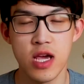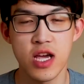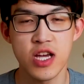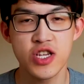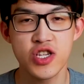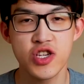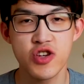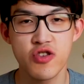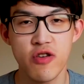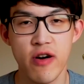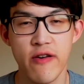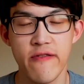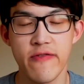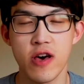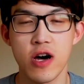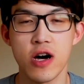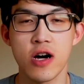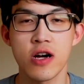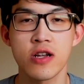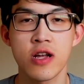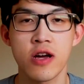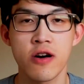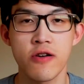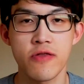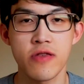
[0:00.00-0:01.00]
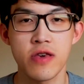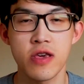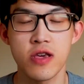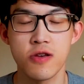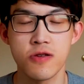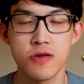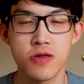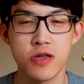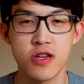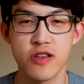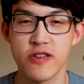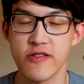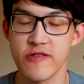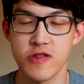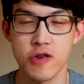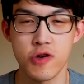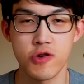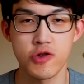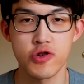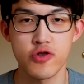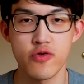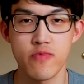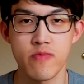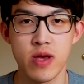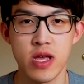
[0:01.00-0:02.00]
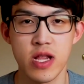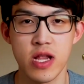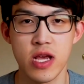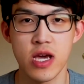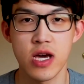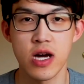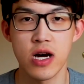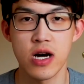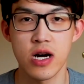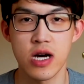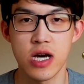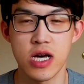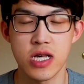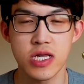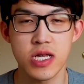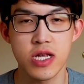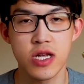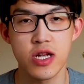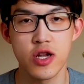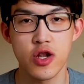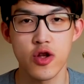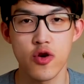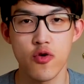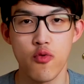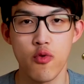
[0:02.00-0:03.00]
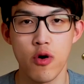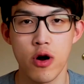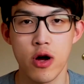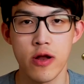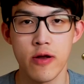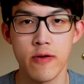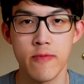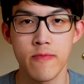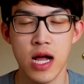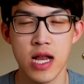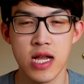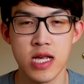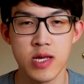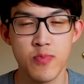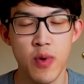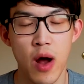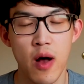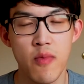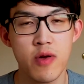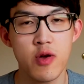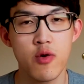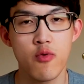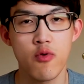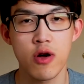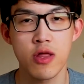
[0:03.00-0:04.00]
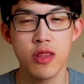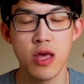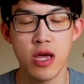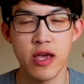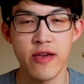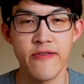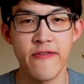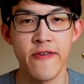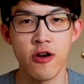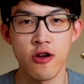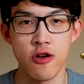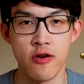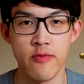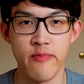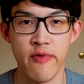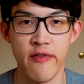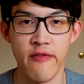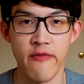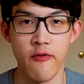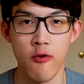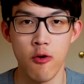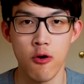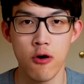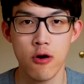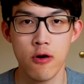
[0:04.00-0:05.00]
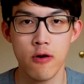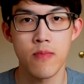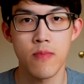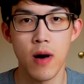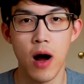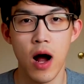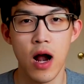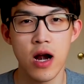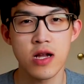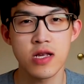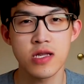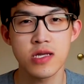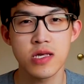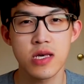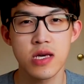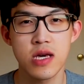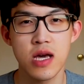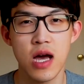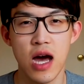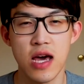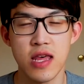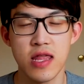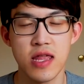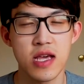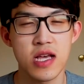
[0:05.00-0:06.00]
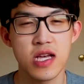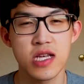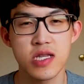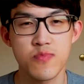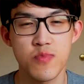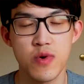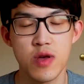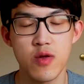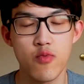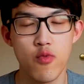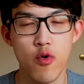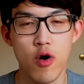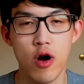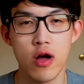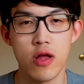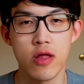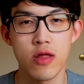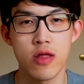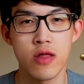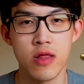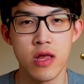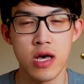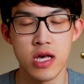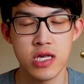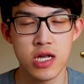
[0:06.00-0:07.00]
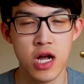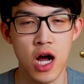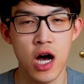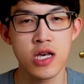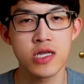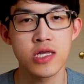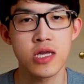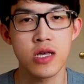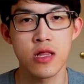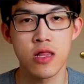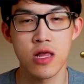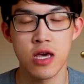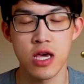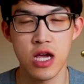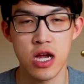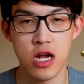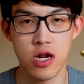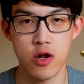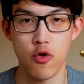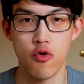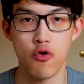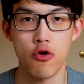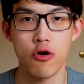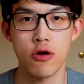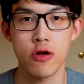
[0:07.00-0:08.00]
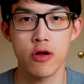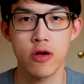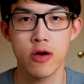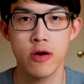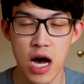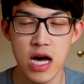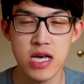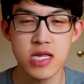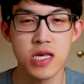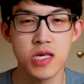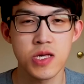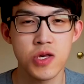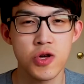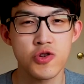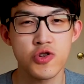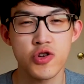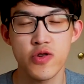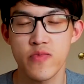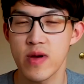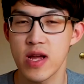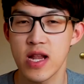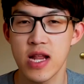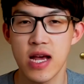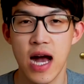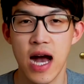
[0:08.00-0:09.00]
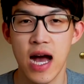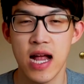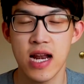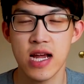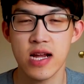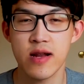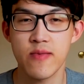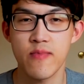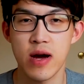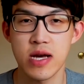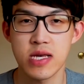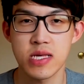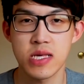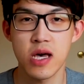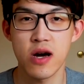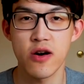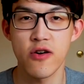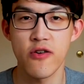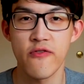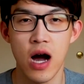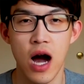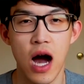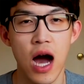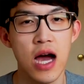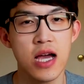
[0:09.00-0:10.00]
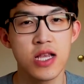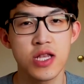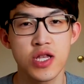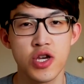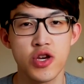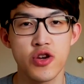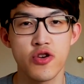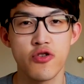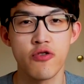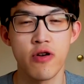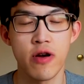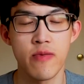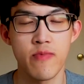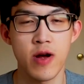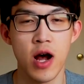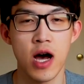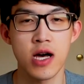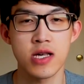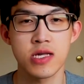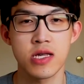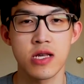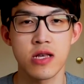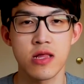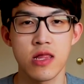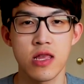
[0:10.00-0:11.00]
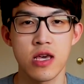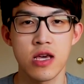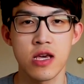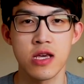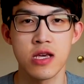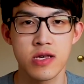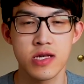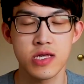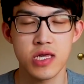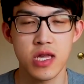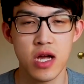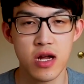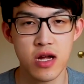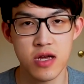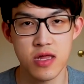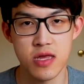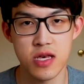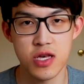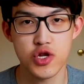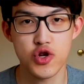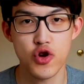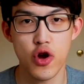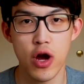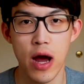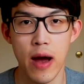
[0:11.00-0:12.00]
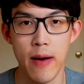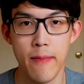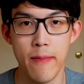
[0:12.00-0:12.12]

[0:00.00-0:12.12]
issue of the unhealthy usage of social media isn't a new one, and it's probably one that you've heard of before. But honestly, I think it's been one that's constantly ignored. As a social media addict myself, I too am constantly stuck in this trap.